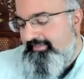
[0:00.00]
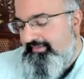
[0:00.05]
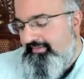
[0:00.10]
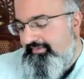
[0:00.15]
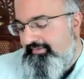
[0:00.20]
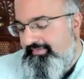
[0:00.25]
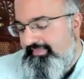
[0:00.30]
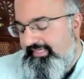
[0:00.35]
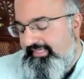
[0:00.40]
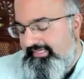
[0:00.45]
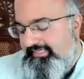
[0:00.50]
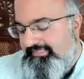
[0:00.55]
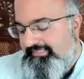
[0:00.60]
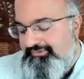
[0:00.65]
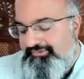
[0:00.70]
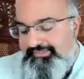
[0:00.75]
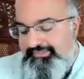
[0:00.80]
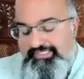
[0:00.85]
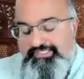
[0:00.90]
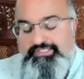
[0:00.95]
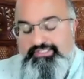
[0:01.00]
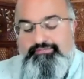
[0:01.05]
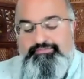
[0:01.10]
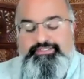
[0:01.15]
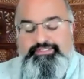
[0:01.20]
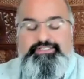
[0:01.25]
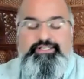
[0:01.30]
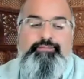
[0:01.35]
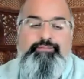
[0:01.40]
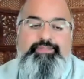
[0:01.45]
the tradition of
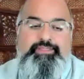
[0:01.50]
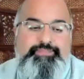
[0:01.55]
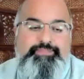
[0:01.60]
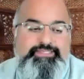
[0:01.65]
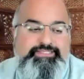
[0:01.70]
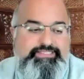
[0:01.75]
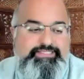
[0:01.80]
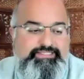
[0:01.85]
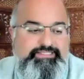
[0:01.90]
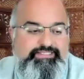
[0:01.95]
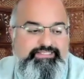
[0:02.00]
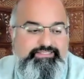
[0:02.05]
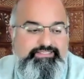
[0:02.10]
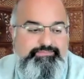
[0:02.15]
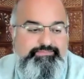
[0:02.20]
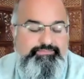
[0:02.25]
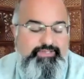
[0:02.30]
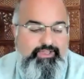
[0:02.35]
Islamic mysticism,